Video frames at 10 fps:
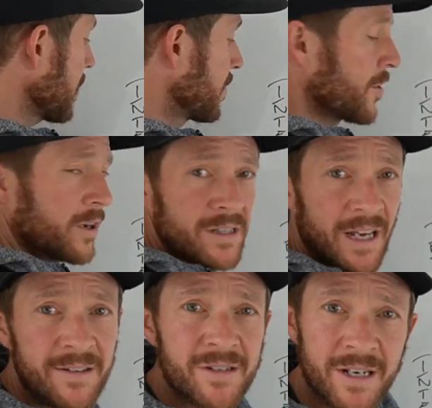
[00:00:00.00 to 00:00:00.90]
you've got
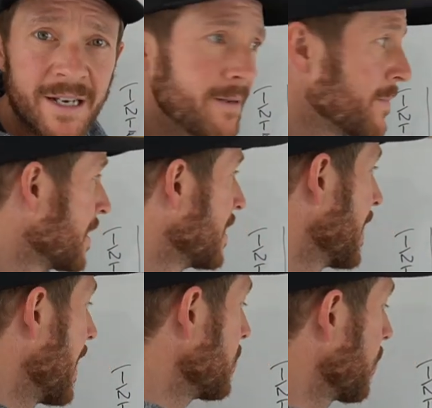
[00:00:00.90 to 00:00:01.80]
intensity,
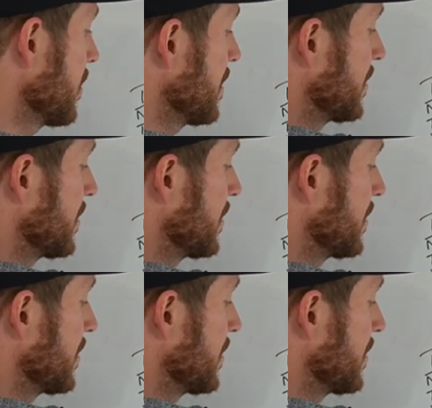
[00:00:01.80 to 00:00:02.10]
and you want the